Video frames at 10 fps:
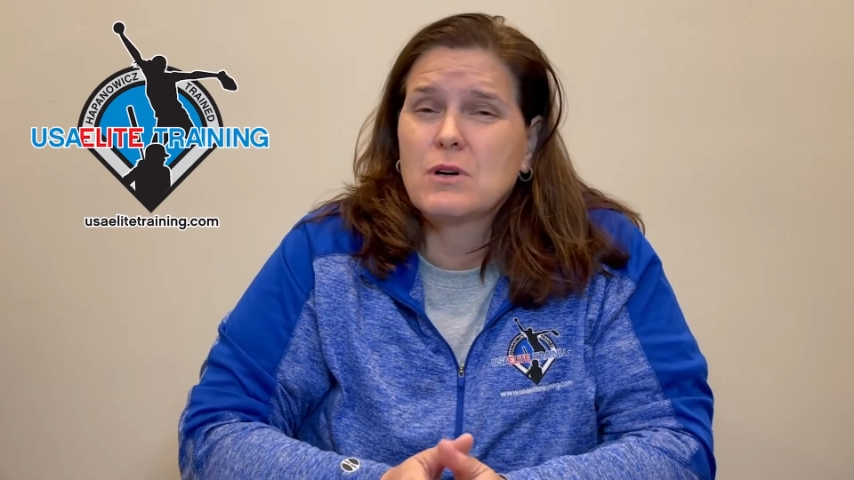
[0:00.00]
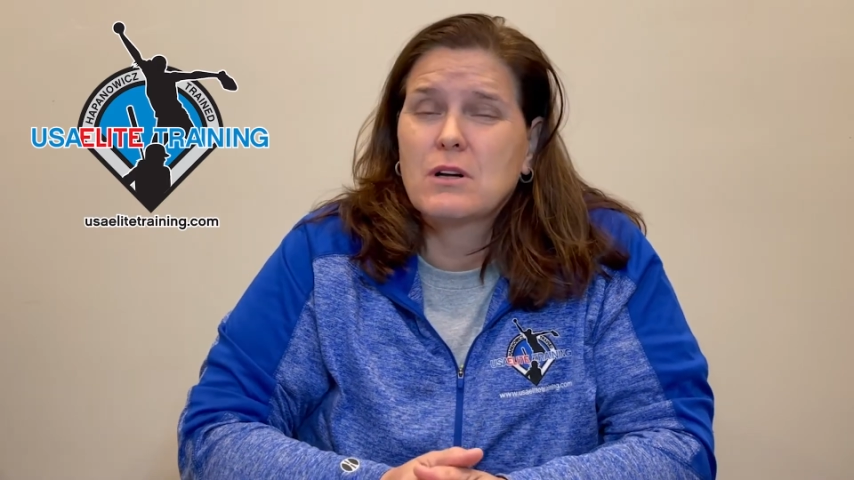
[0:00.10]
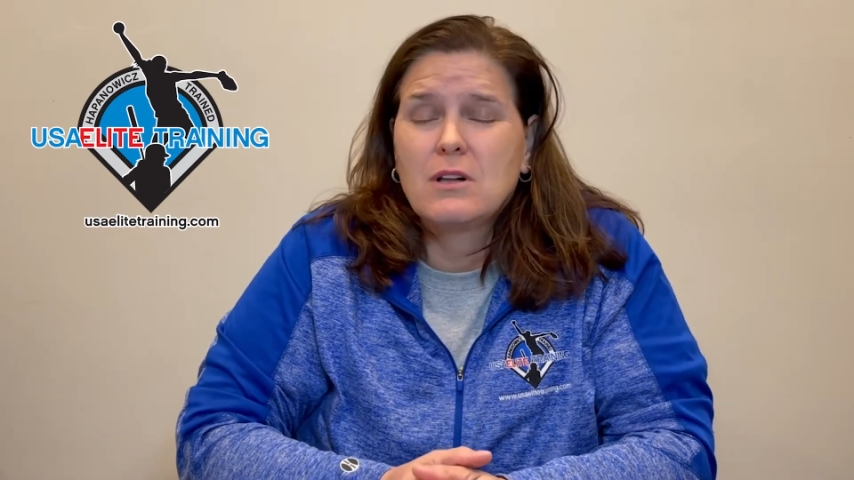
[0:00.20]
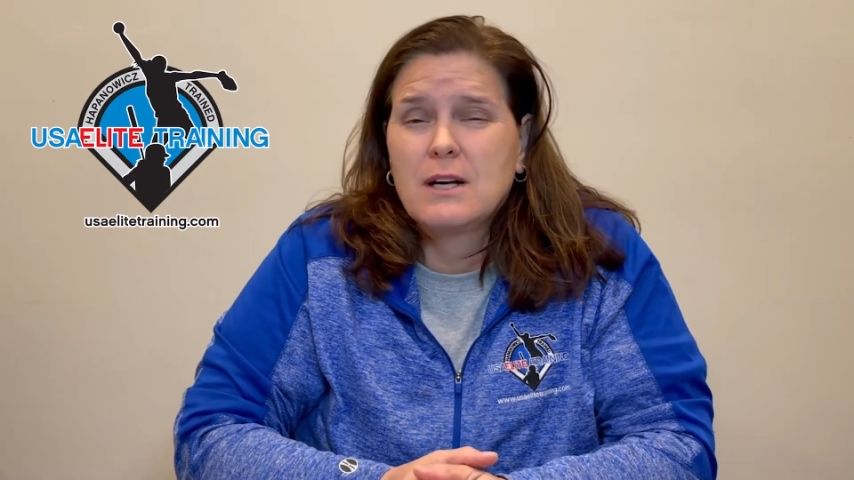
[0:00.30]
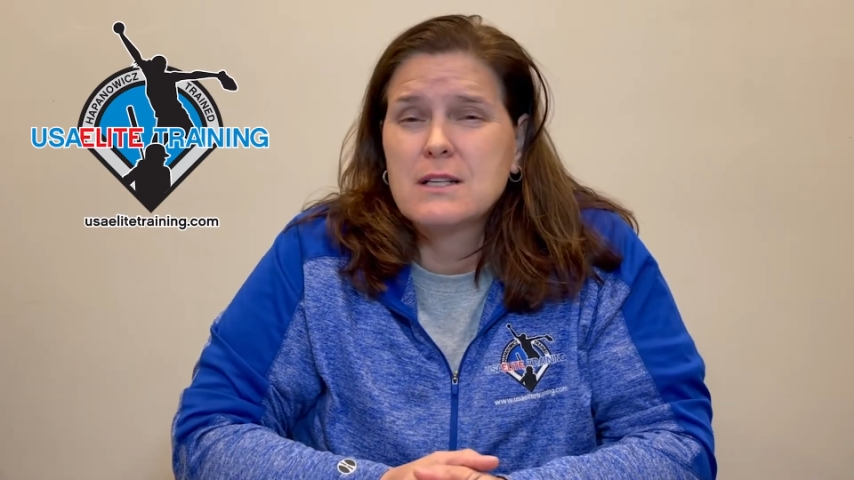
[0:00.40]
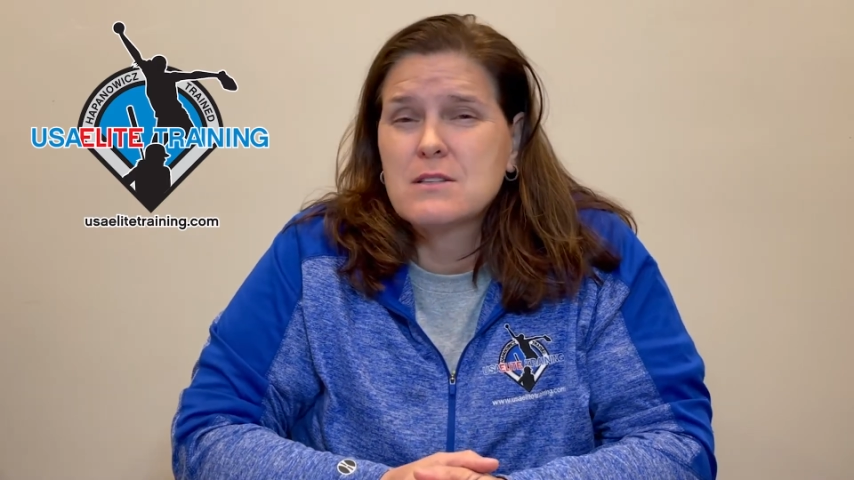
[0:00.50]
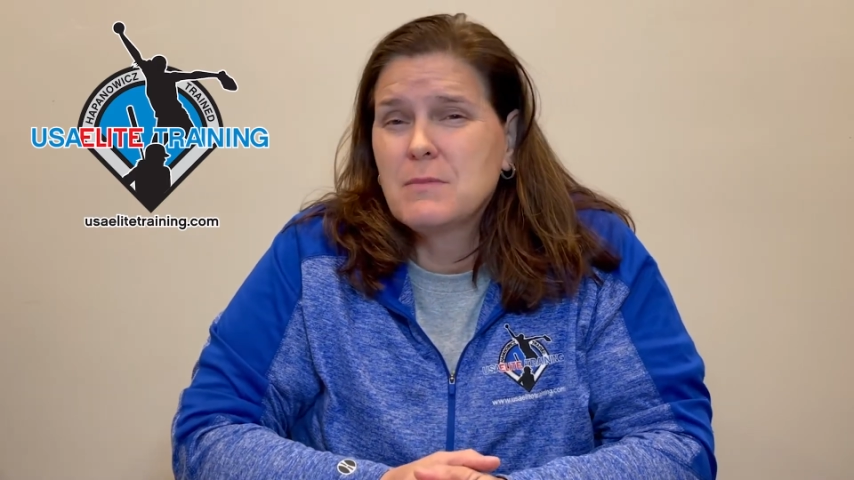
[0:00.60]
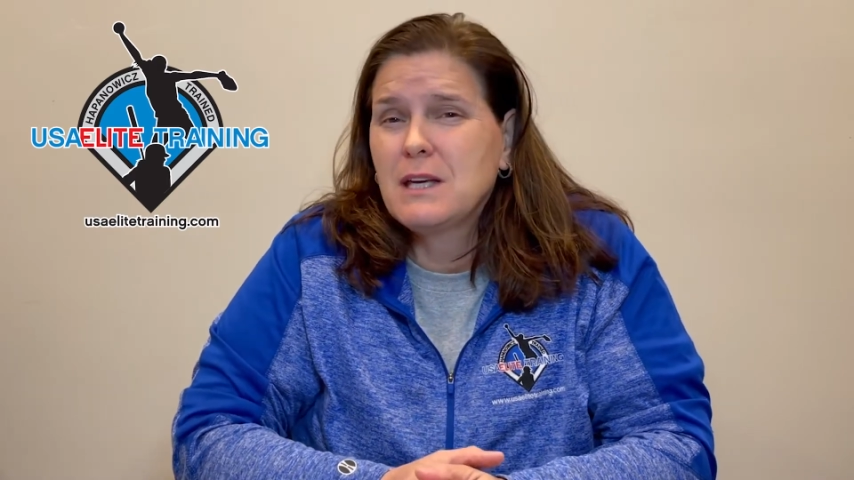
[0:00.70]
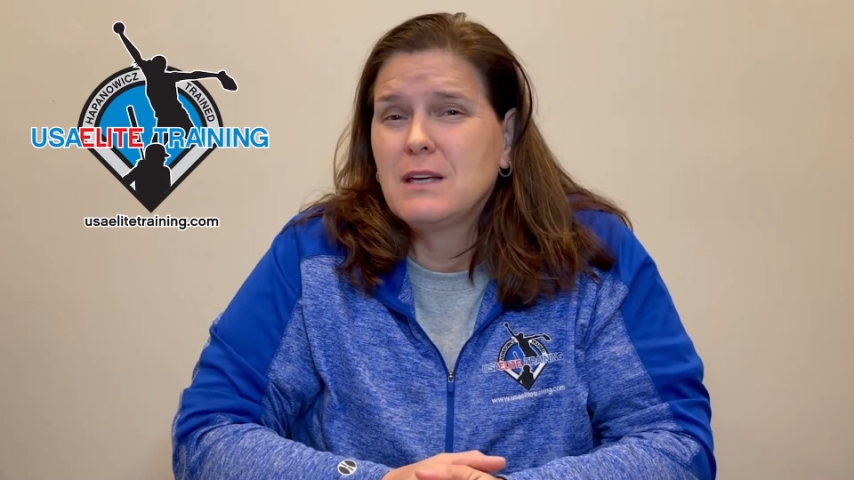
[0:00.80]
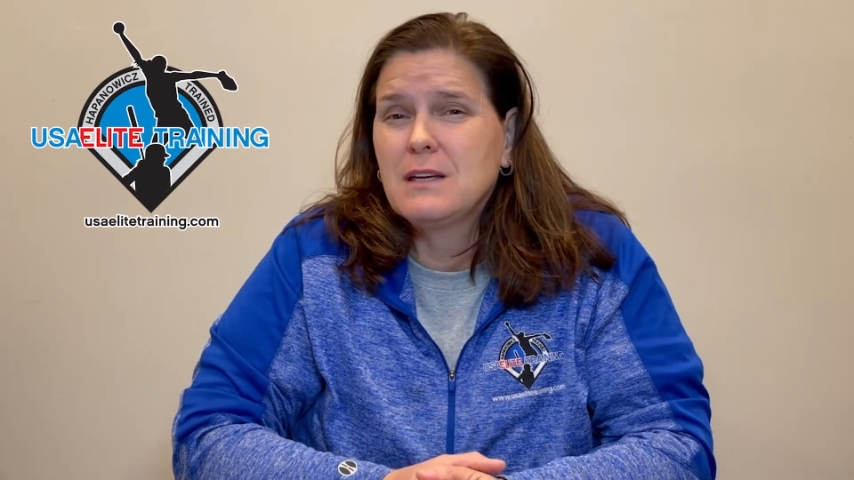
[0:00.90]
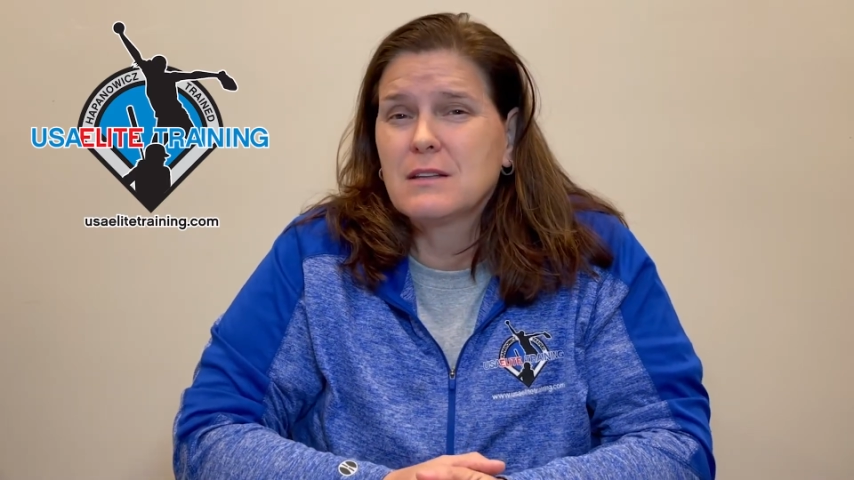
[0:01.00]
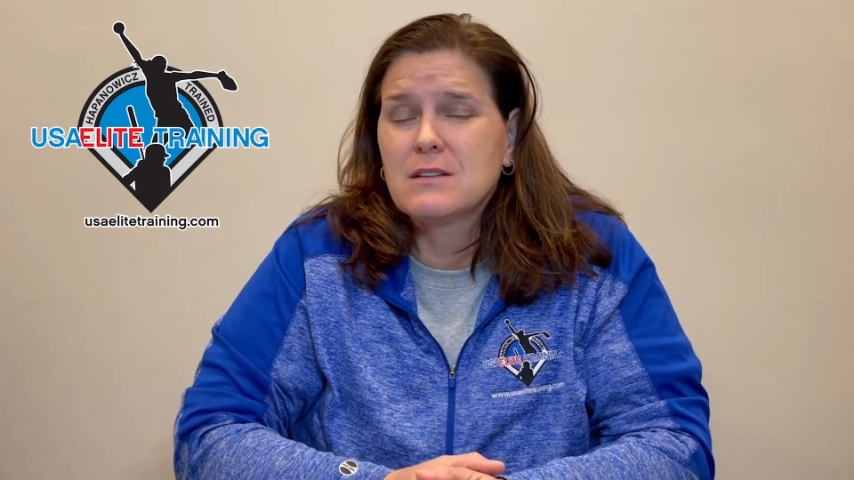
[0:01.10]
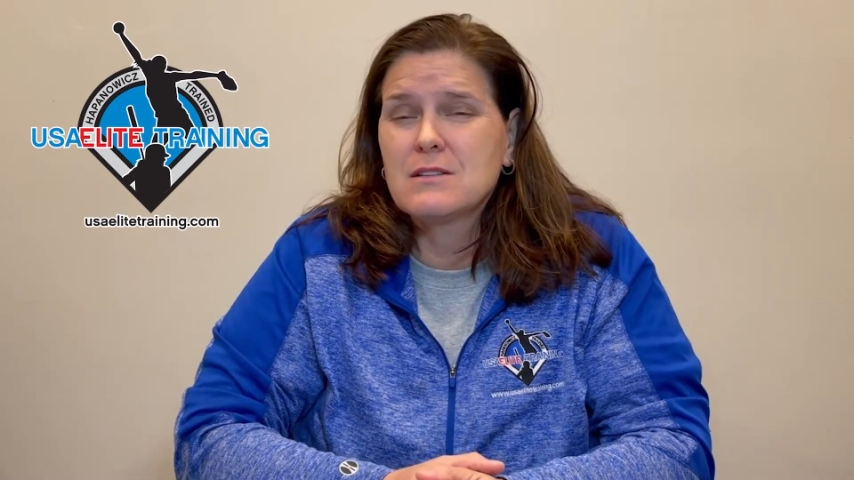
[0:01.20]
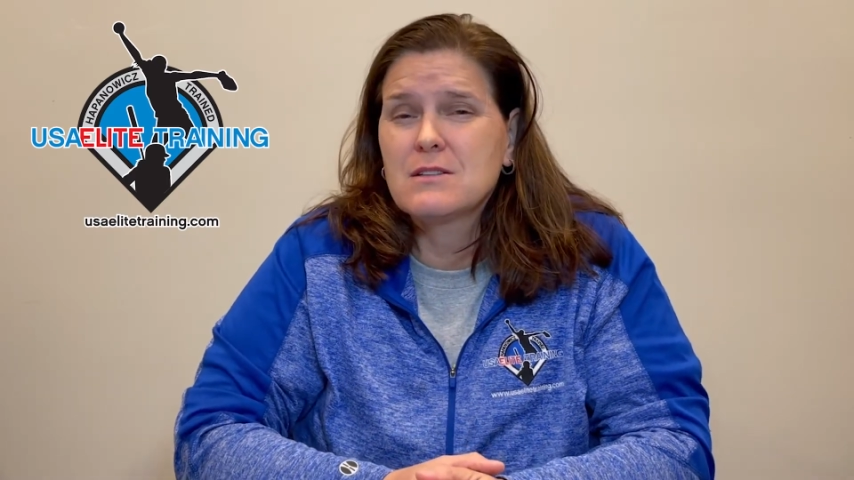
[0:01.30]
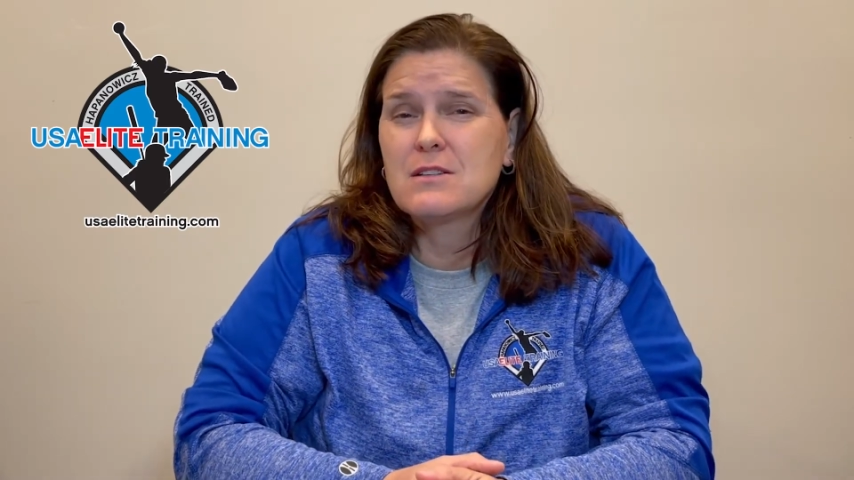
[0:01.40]
clients making a
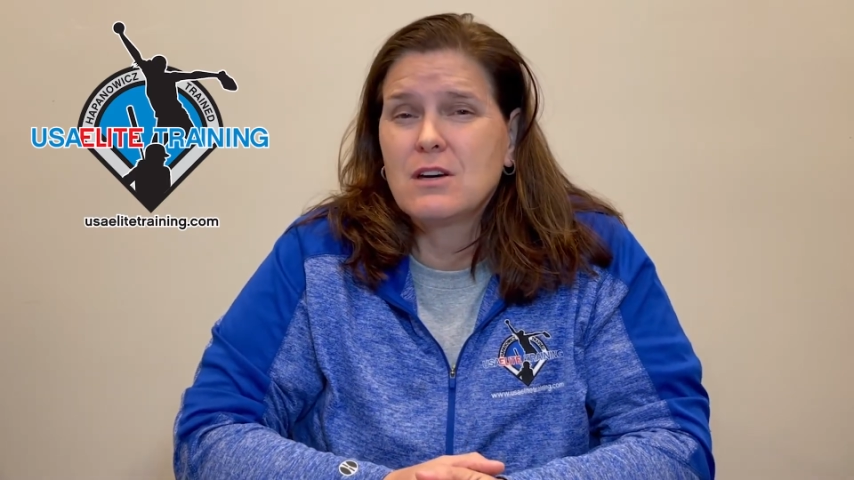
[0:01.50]
list